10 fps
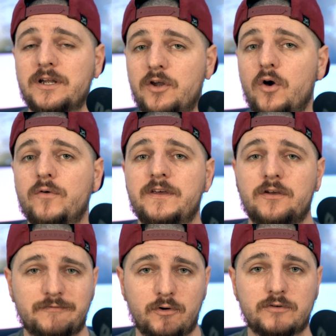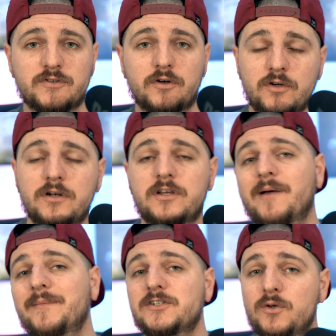know that your photos are good
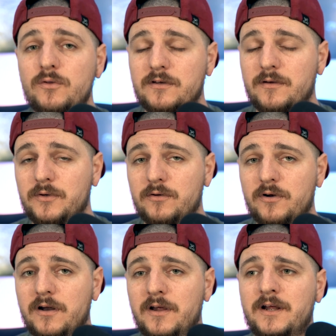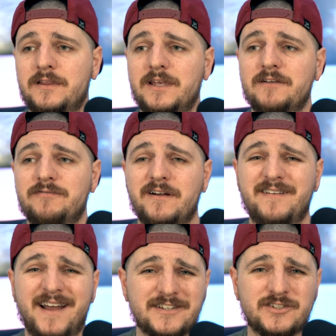coming to the computer than if they're
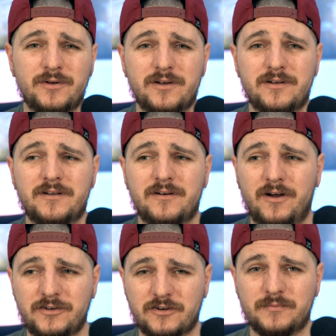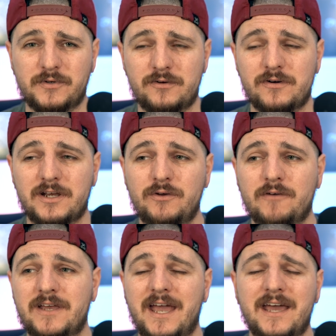not so good on your computer and you
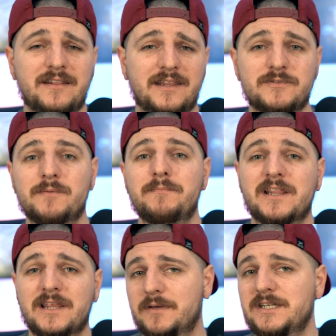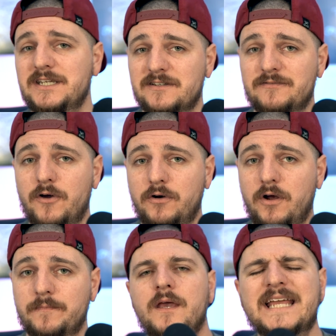have to edit them to make them a decent
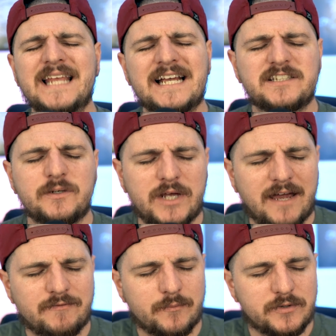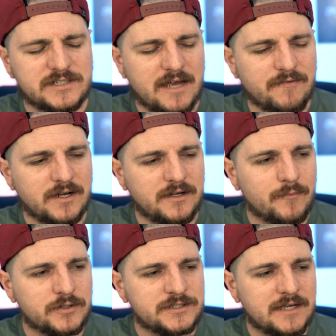photo. And lastly, we have number 7, and
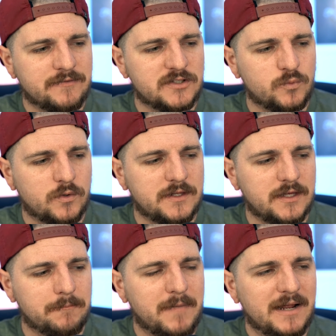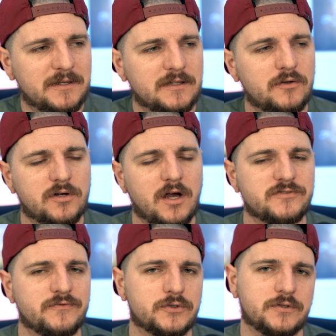number 7 is one that might be a little
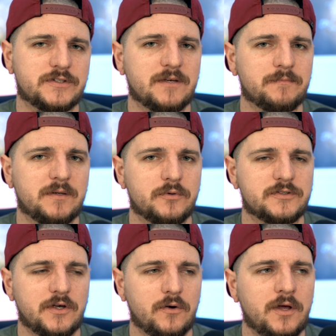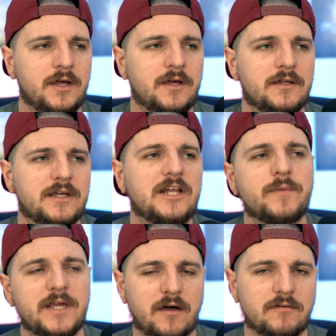controversial to some people, so hear
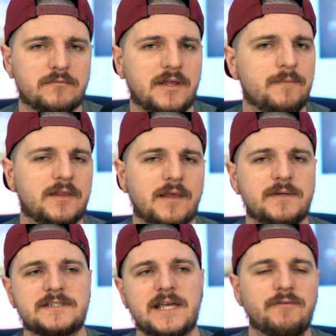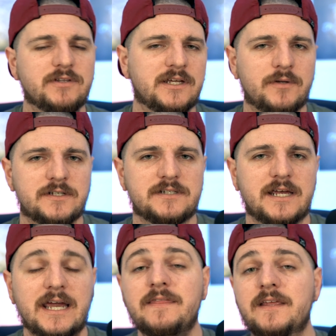me out. Let me say everything I'm going to
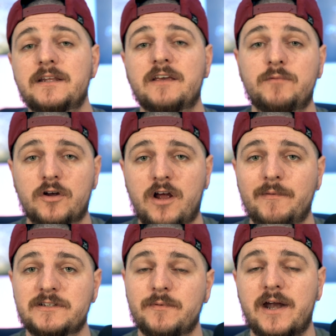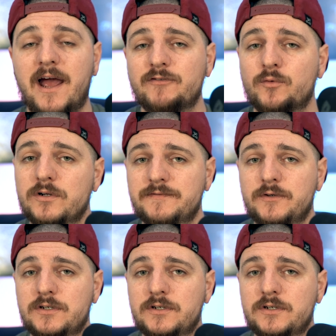say and then give me your comments about it afterwards if you